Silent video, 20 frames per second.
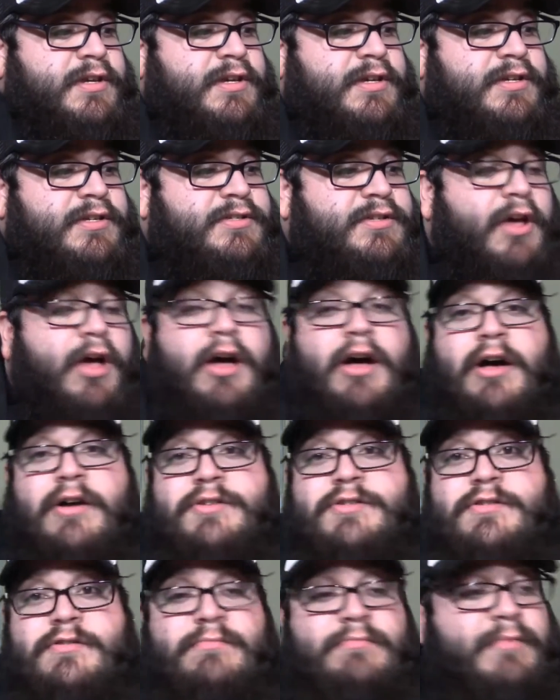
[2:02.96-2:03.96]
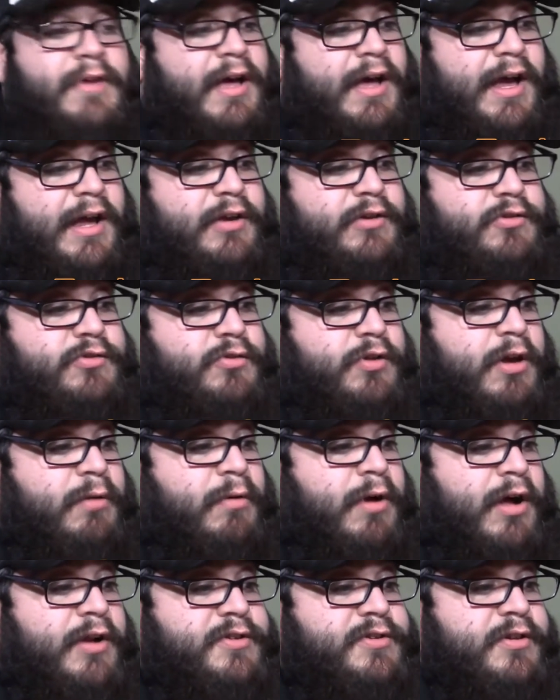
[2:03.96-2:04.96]
is awesome. I enjoy
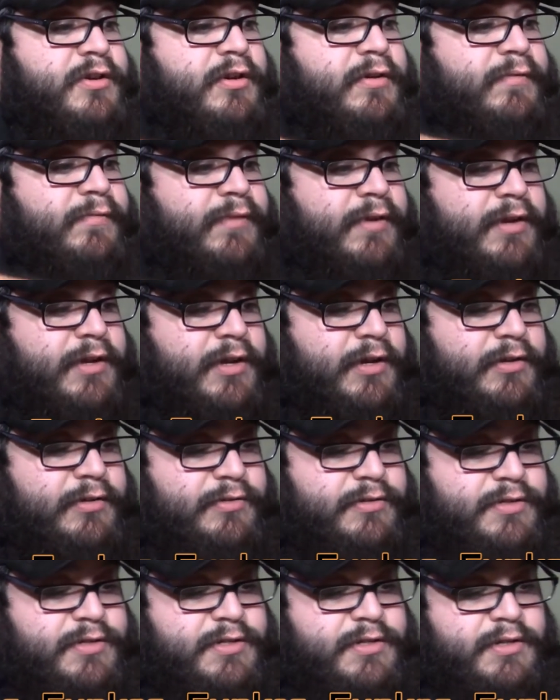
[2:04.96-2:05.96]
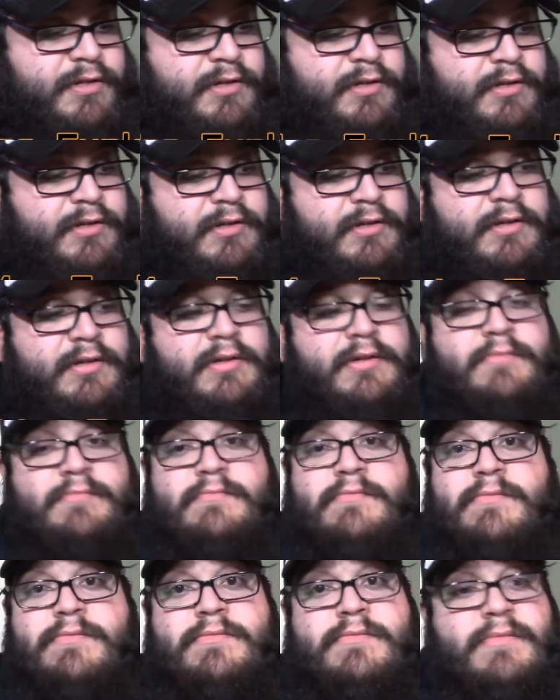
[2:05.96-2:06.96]
watching her videos.
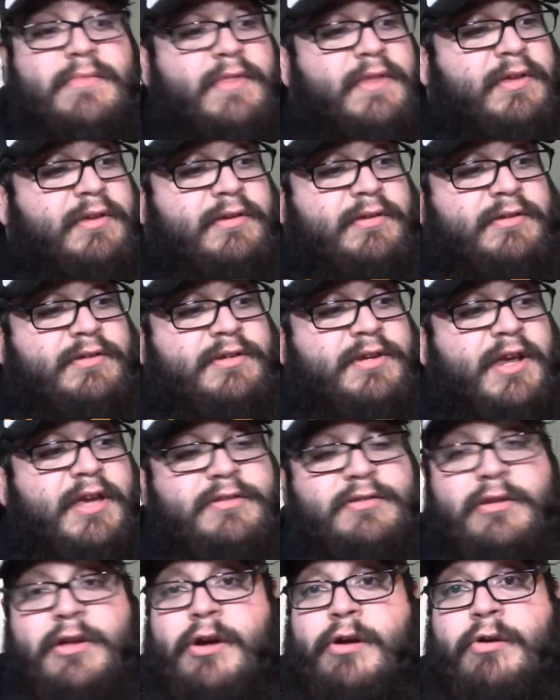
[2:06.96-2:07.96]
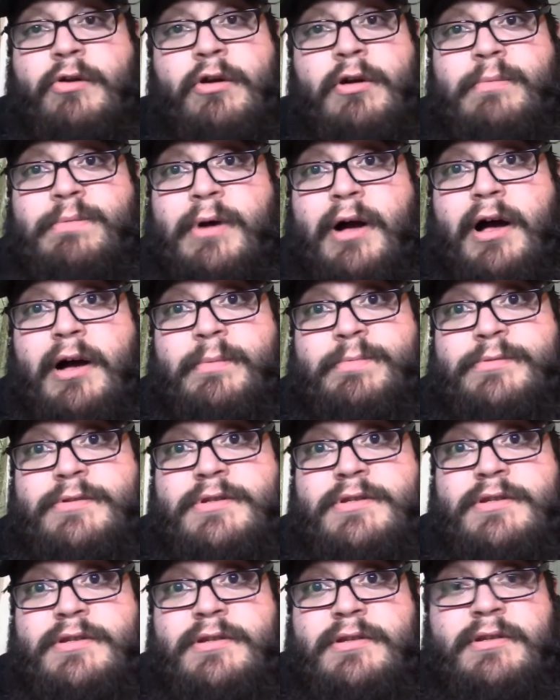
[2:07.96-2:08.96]
She has a lot of cool
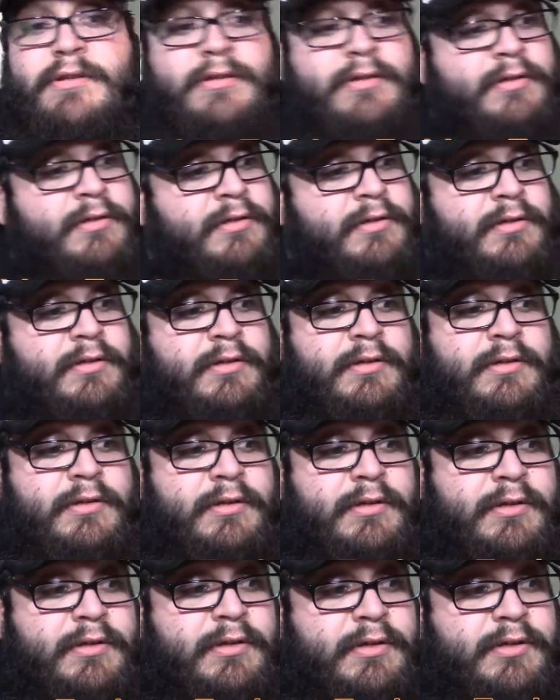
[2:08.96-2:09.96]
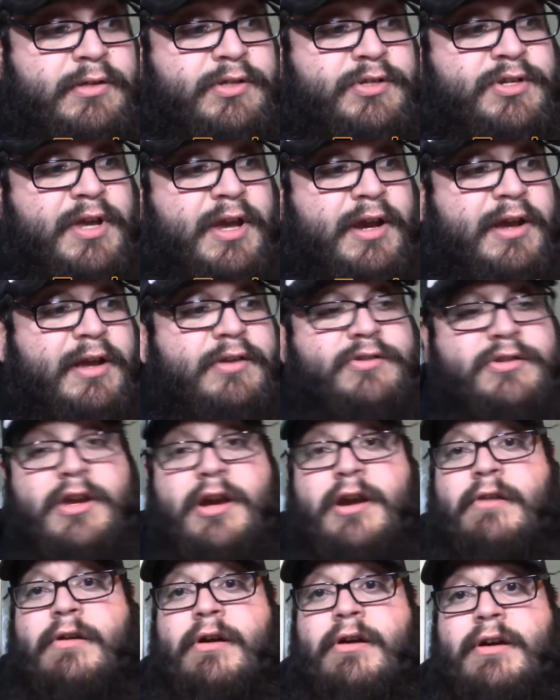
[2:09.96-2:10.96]
pops.
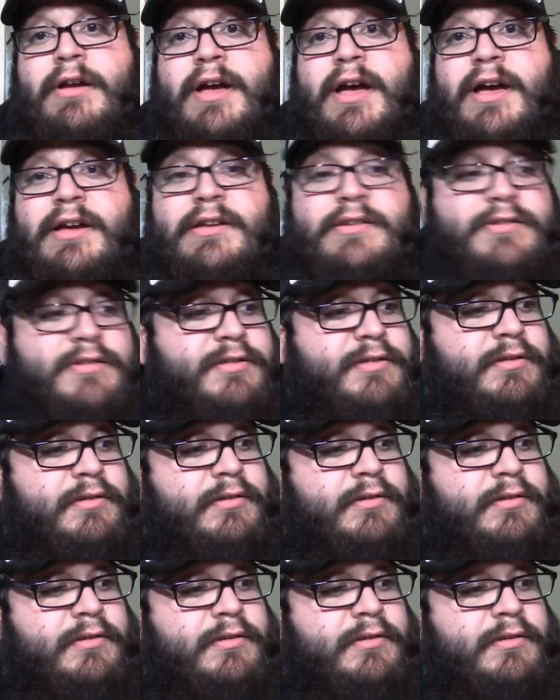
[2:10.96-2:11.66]
Check her out, guys.